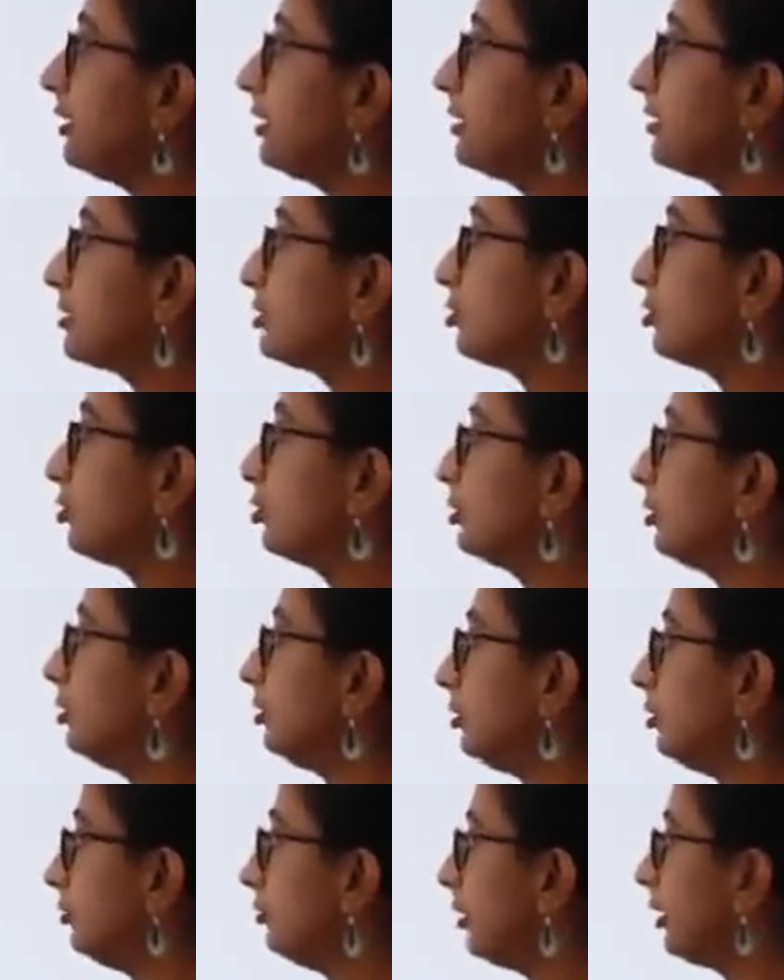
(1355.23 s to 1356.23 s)
So
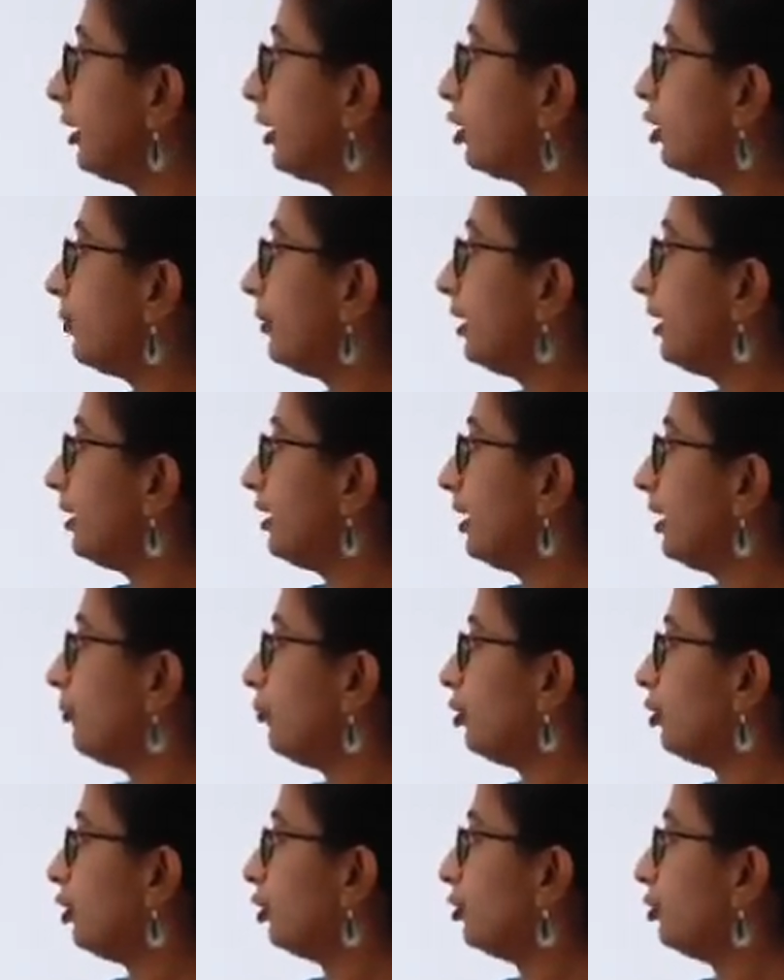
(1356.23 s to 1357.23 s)
the recombinant DNA
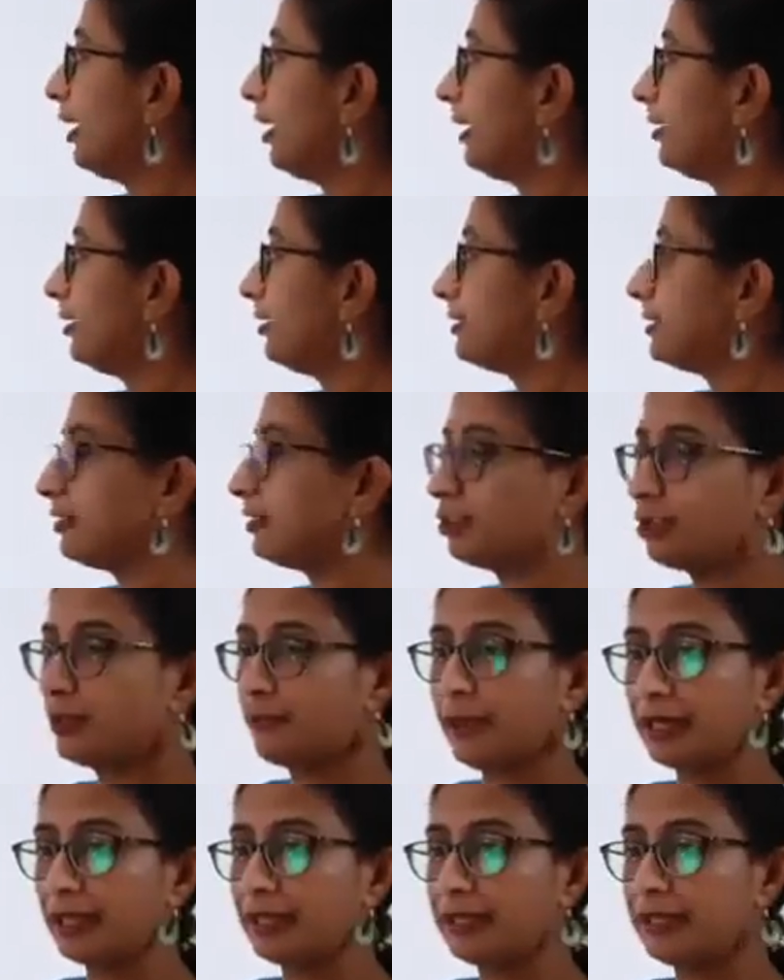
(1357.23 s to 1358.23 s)
molecule enters into the
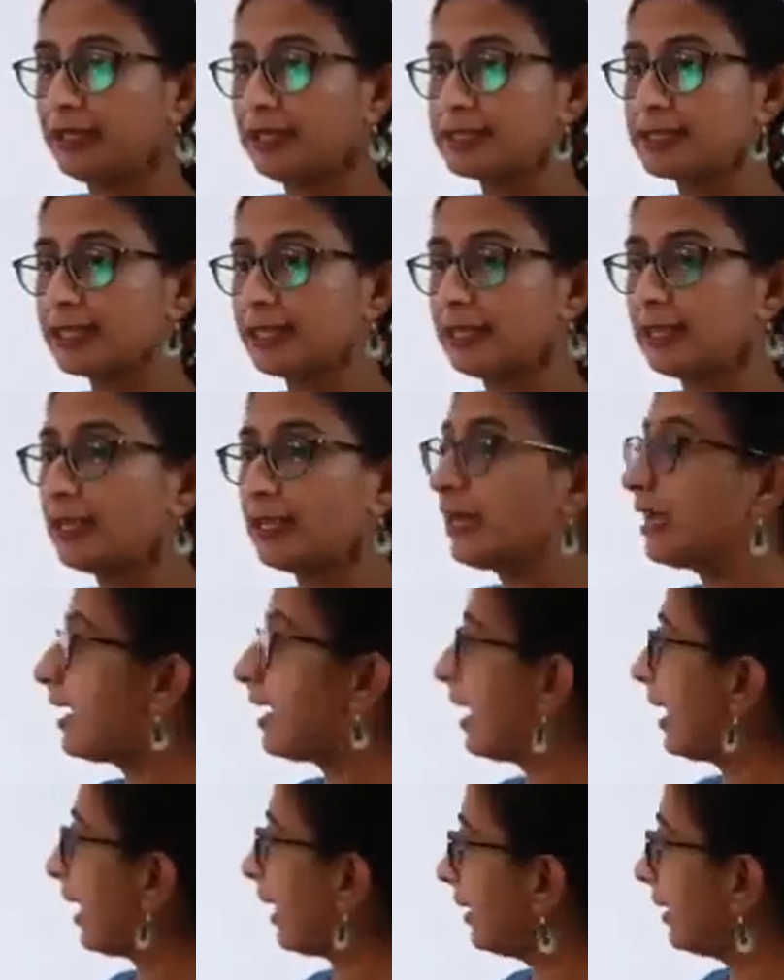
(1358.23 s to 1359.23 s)
bacterial cell,
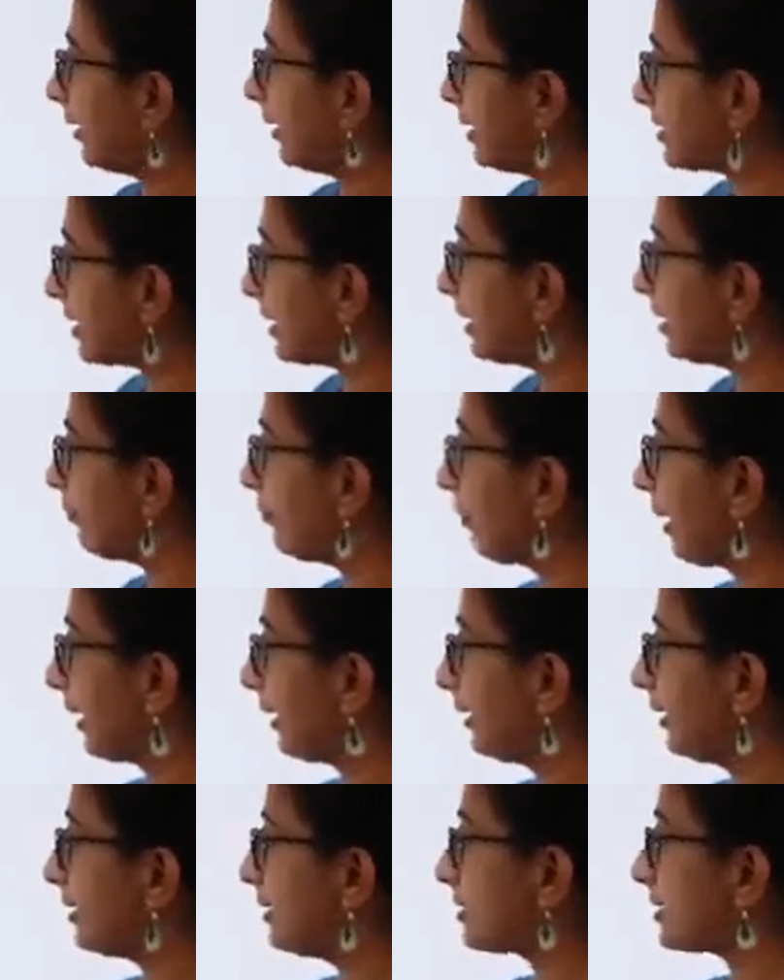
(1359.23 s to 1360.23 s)
and inside the
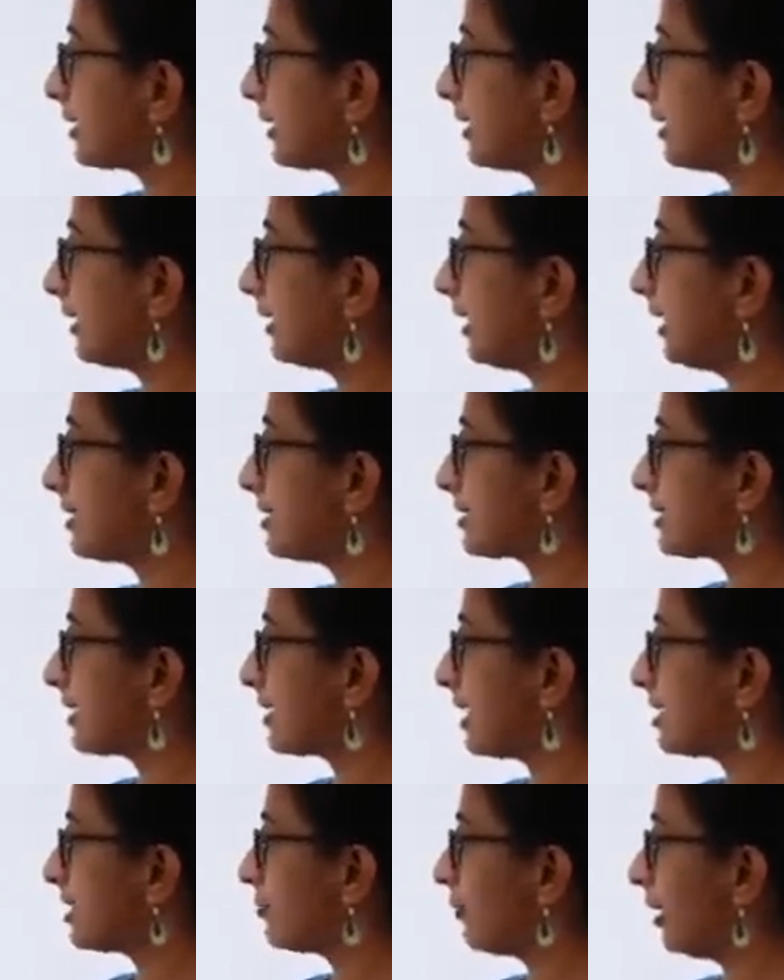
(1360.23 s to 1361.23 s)
bacterial cell it
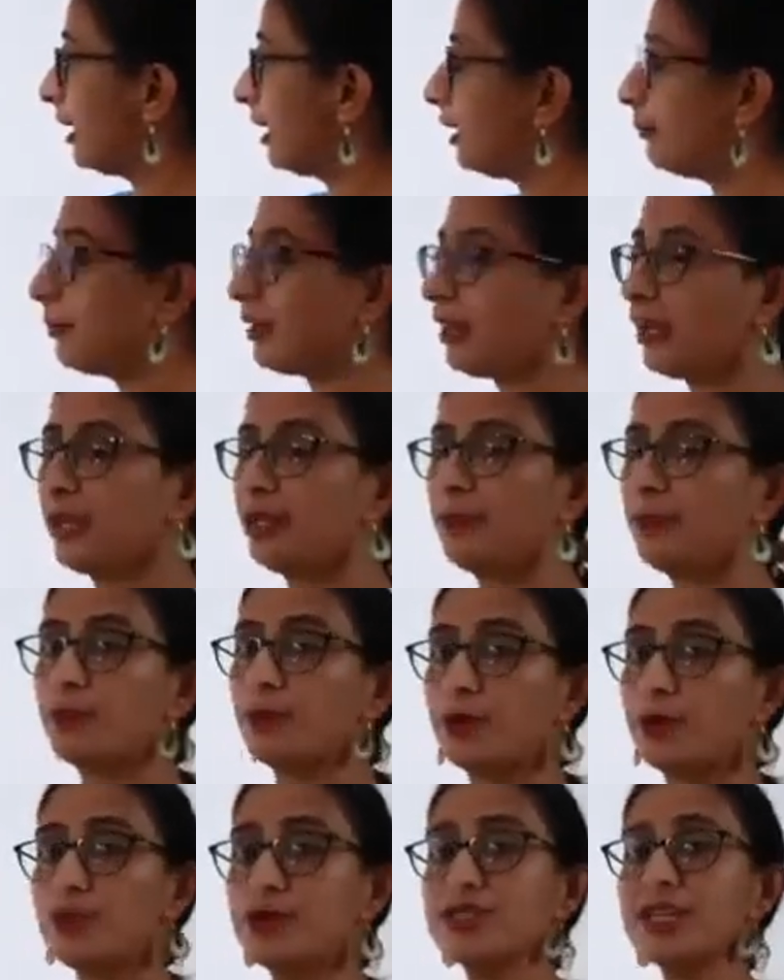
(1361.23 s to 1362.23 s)
starts multiplying,
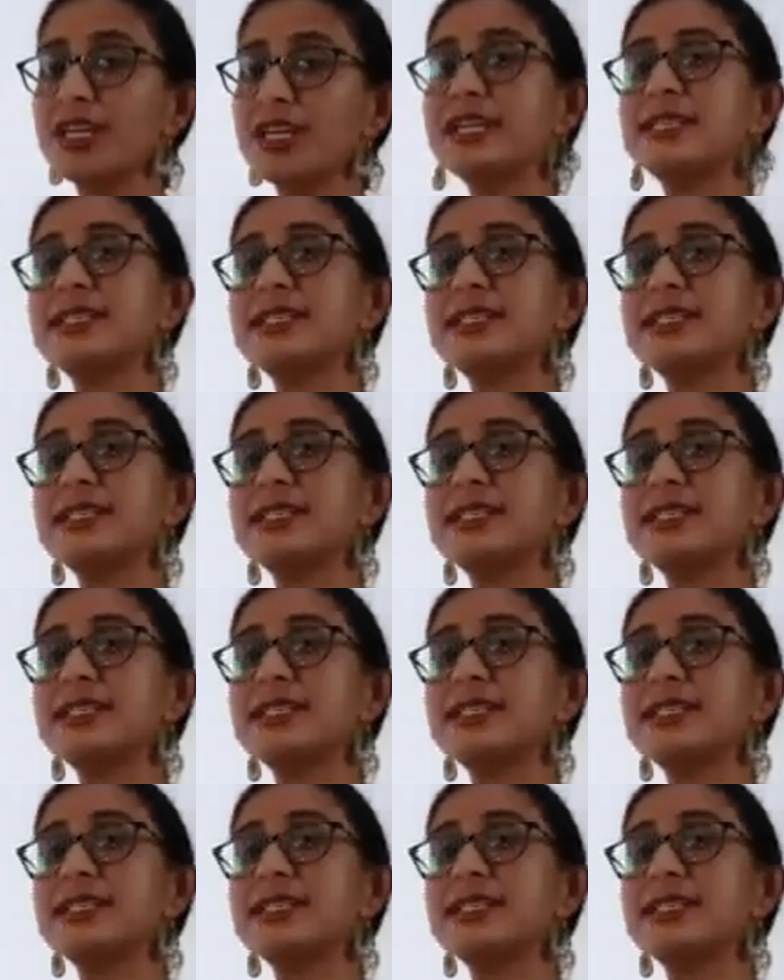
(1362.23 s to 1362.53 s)
producing